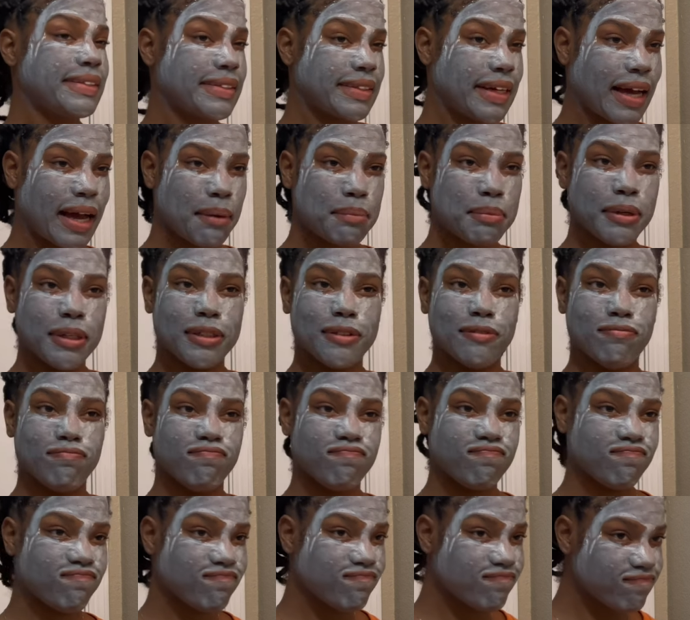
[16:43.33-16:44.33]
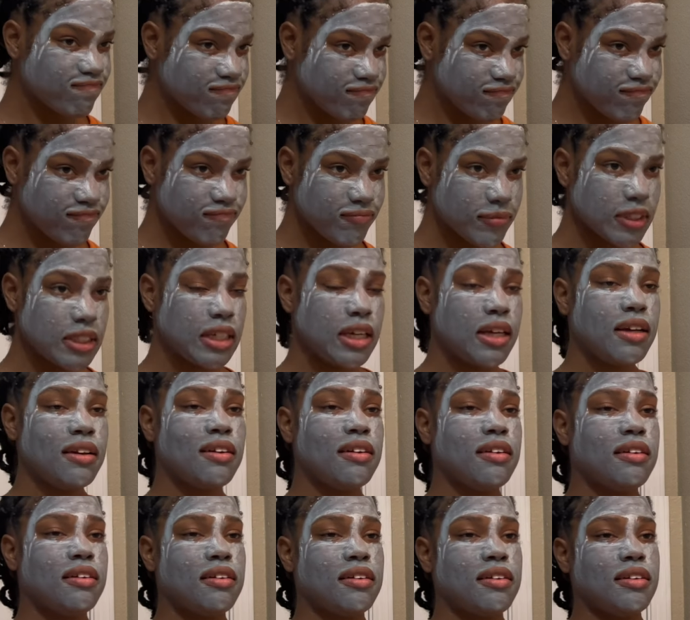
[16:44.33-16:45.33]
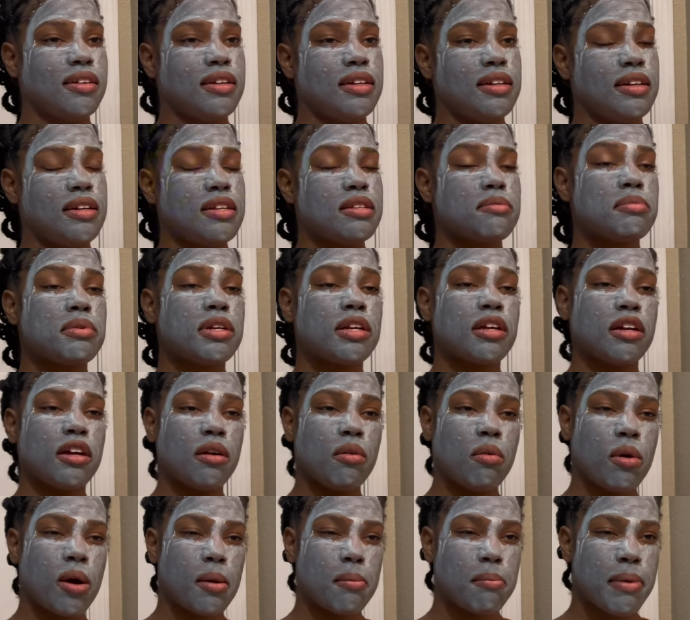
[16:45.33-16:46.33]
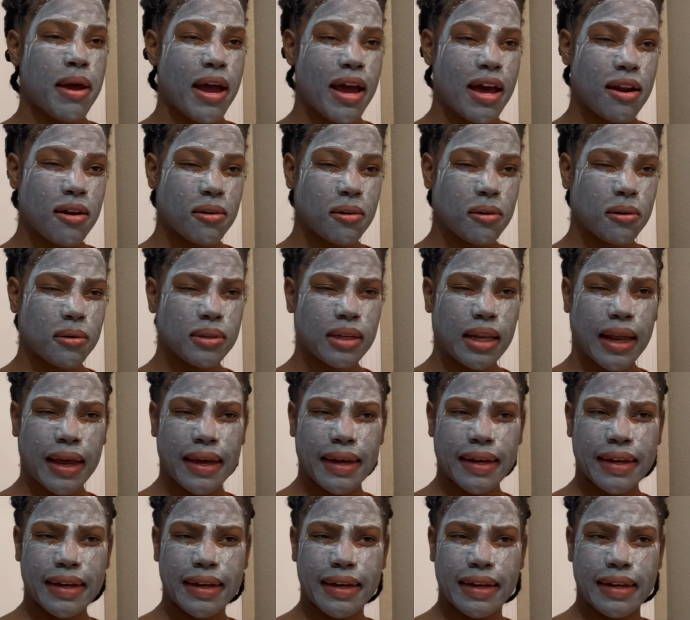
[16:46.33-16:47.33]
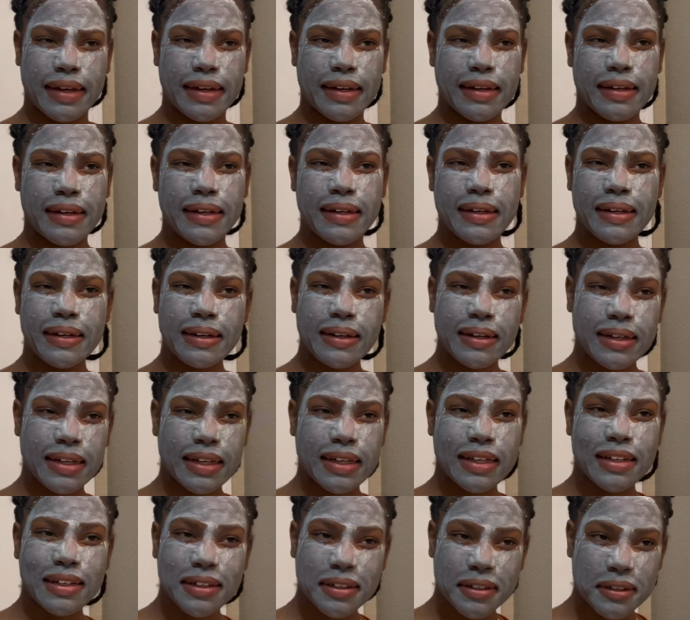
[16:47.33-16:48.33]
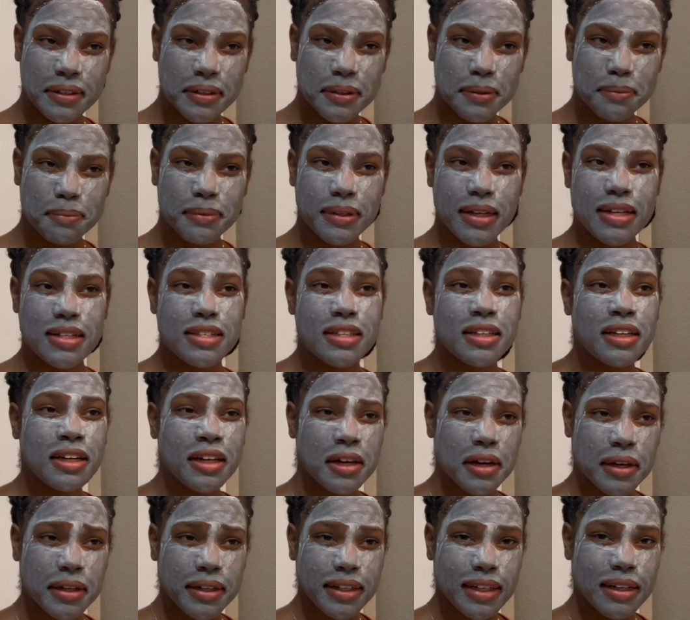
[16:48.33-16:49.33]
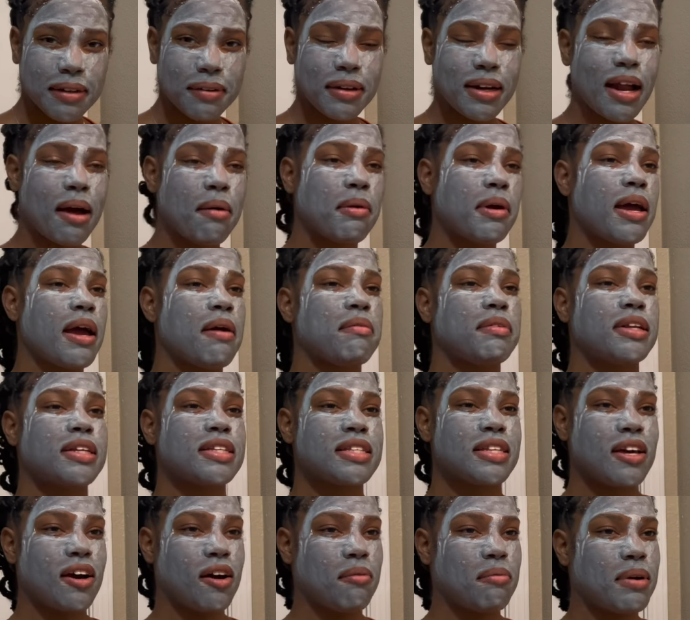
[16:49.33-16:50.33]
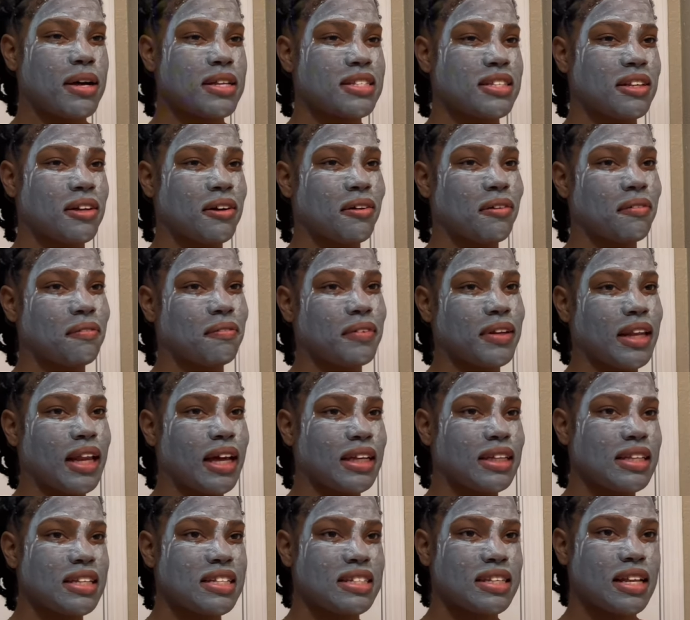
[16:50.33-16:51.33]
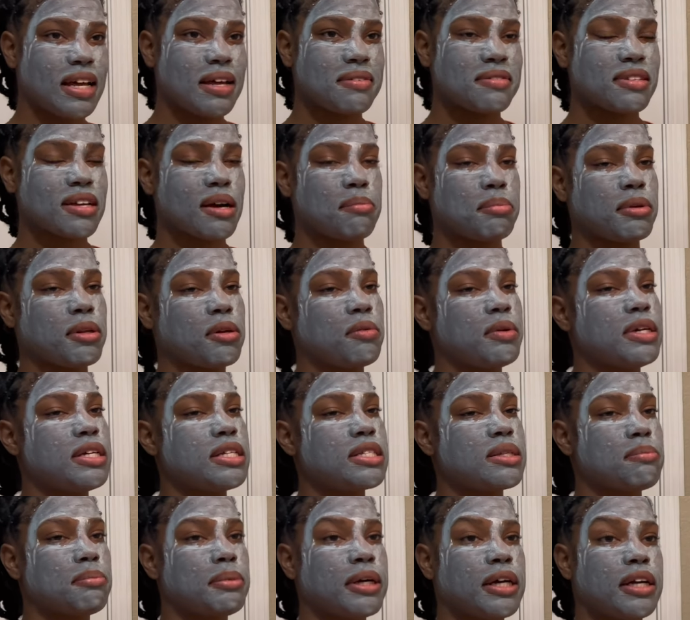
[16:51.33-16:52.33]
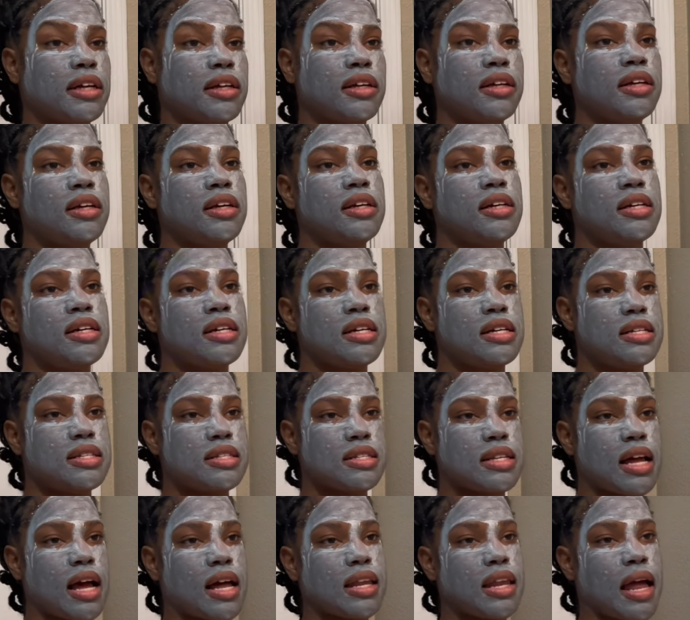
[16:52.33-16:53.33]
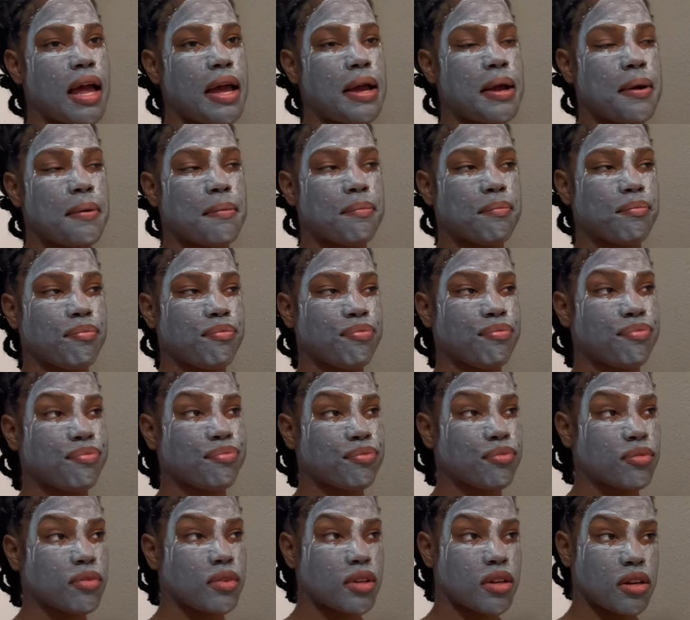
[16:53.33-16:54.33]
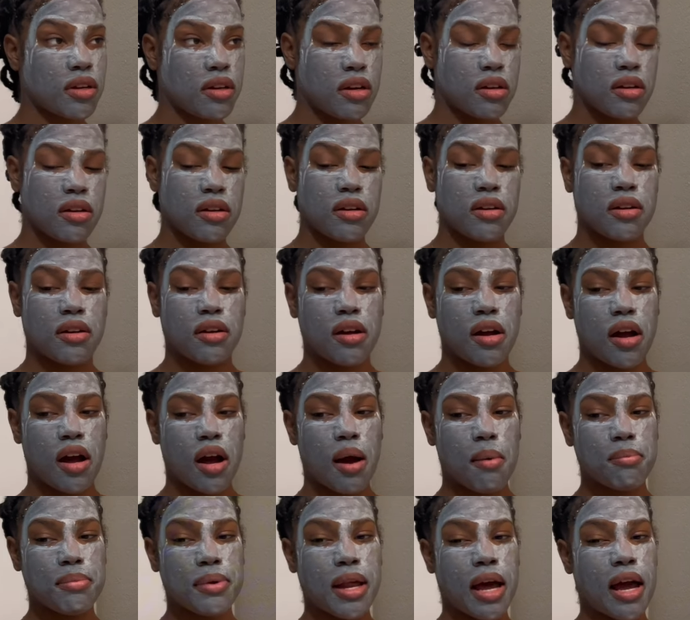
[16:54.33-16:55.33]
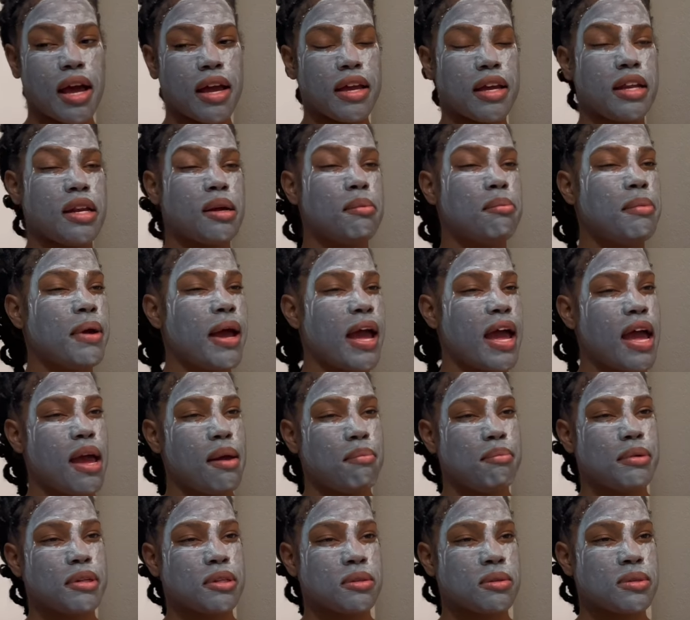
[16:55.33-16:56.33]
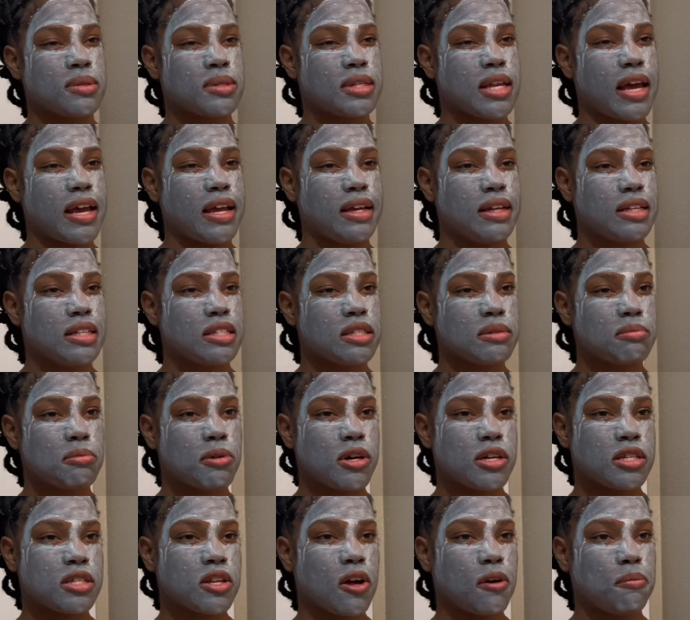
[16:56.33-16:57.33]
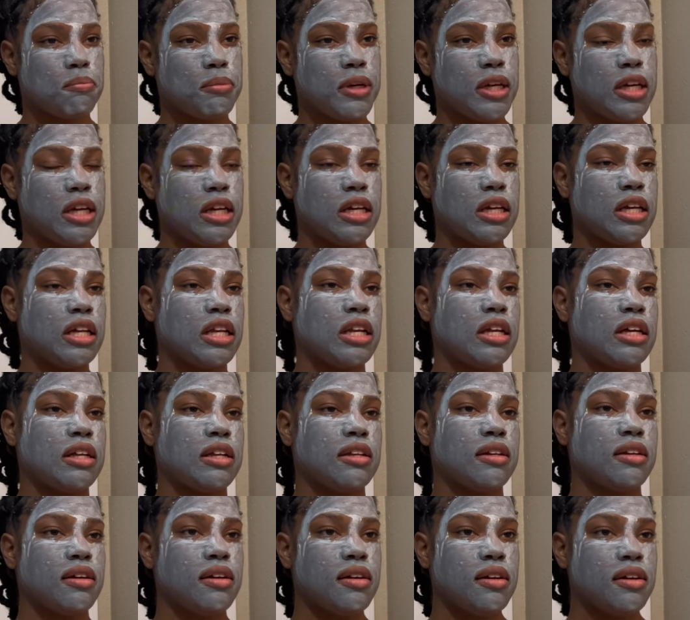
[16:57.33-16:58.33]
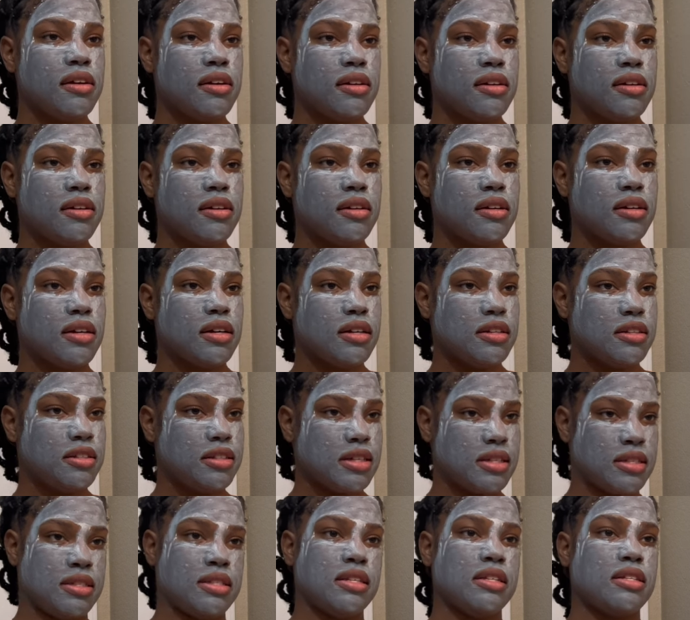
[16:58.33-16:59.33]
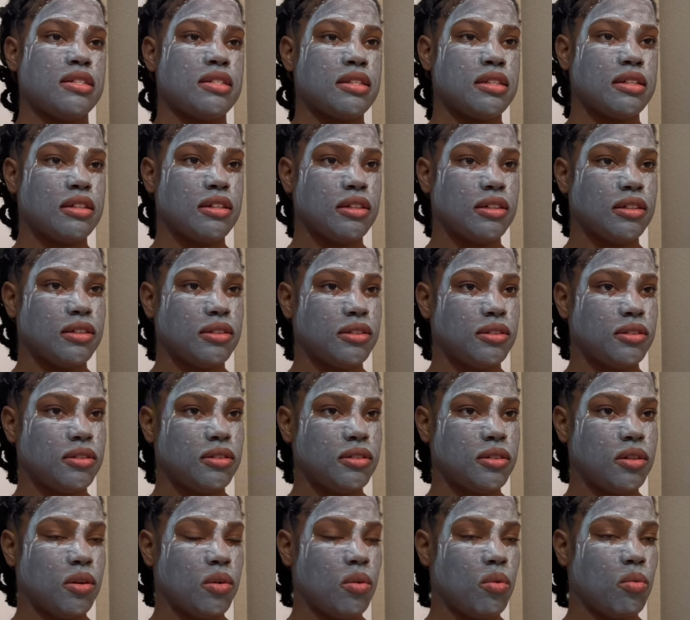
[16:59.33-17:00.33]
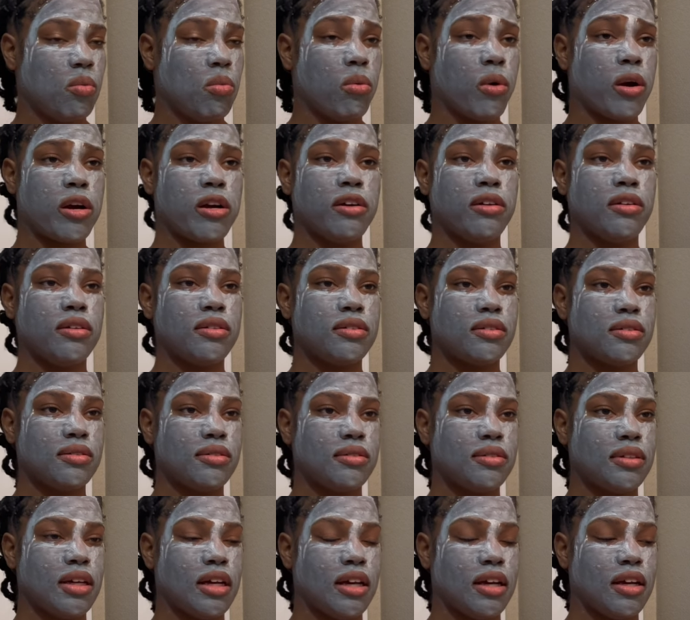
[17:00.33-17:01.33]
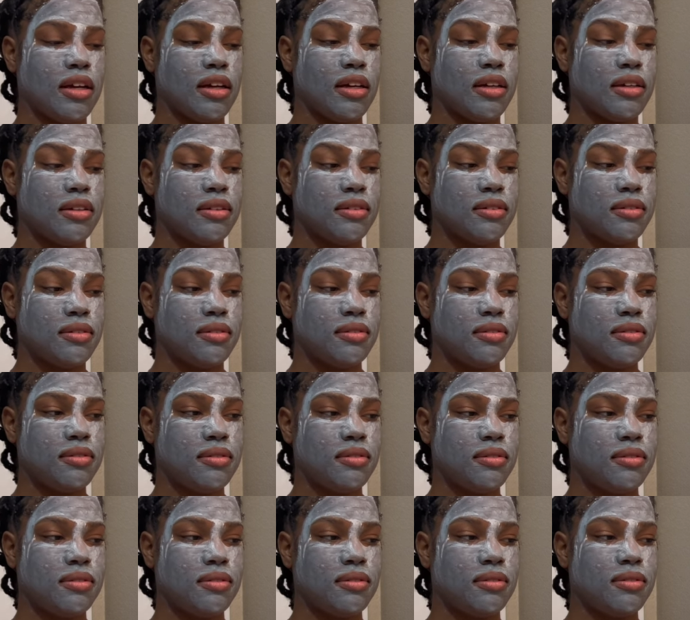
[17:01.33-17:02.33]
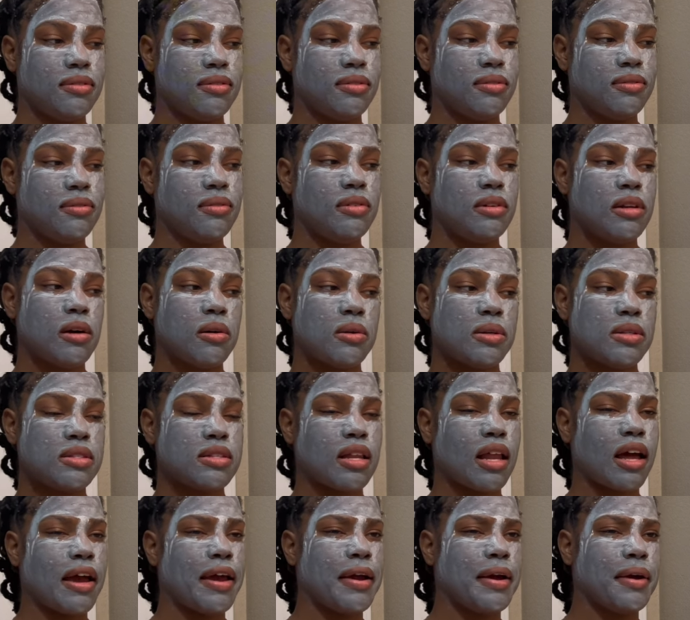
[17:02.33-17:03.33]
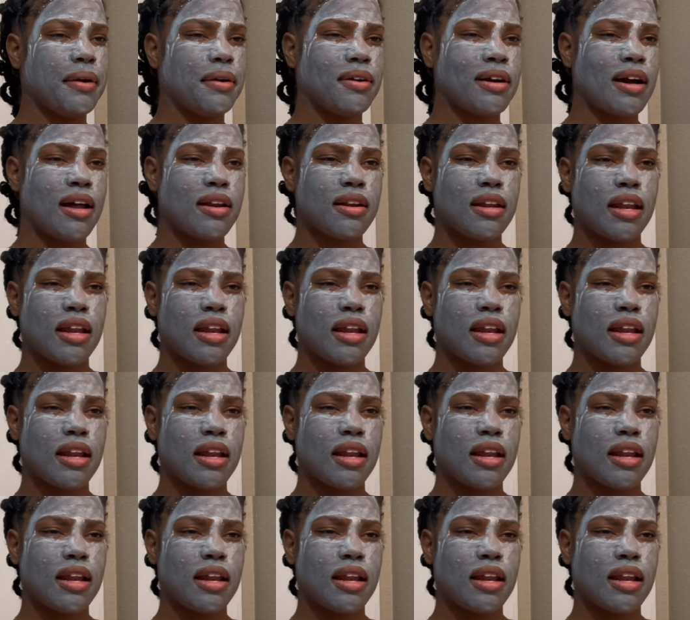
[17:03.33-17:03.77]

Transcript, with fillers: I've been it's been an inward battle. Like, girl, get up. That's literally what I've been having to tell myself for like these last couple of weeks. But it's not like I'm not in a bad mental state. It's more so me getting adjusted to work and you know, it's like kind of